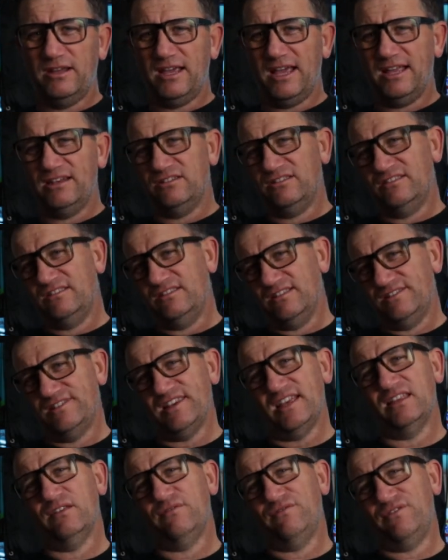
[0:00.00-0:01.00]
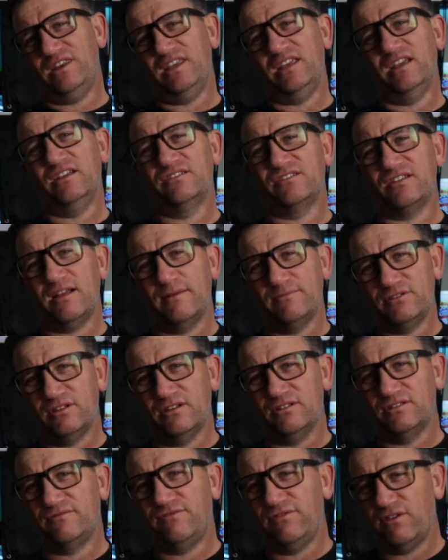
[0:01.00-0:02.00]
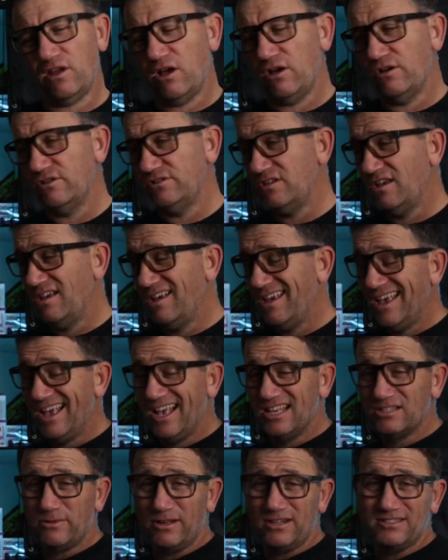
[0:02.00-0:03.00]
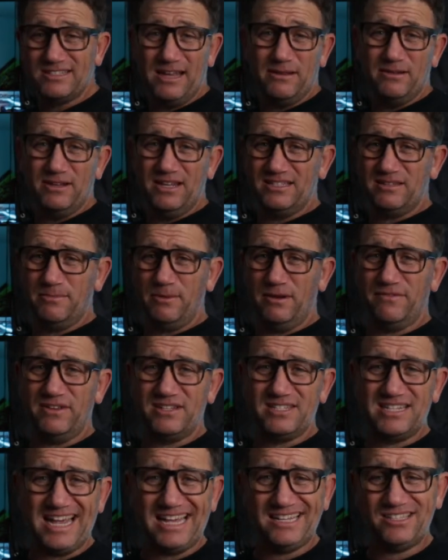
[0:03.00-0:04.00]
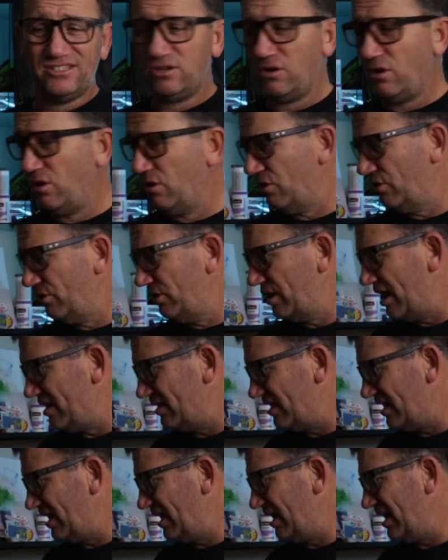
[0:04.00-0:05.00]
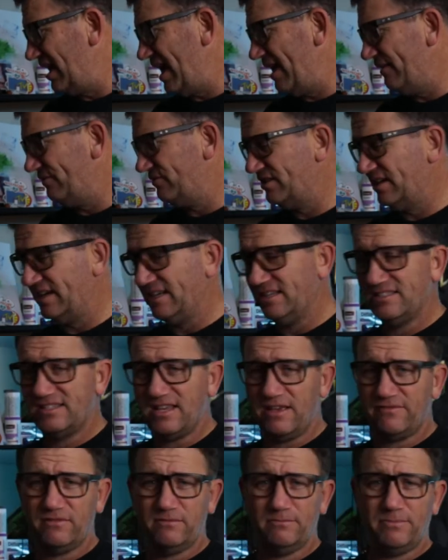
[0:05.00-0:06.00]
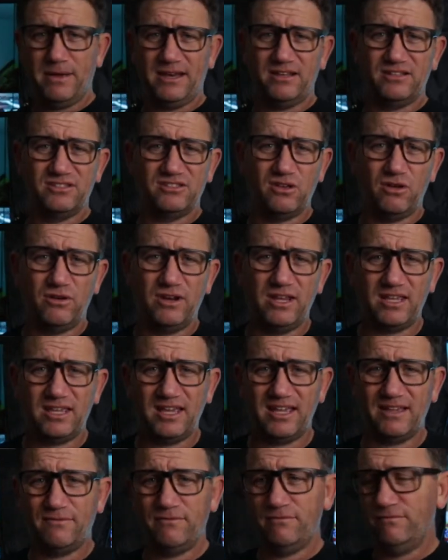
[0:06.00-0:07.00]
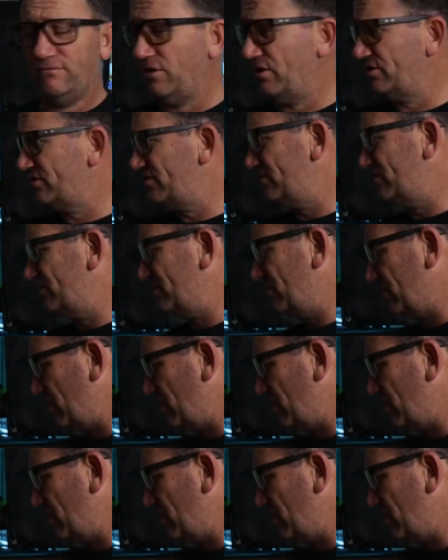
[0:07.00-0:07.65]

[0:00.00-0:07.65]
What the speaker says: and to set the videos up so it flows. As well as that, it's a bit of a test on the FT7 Panasonic versus the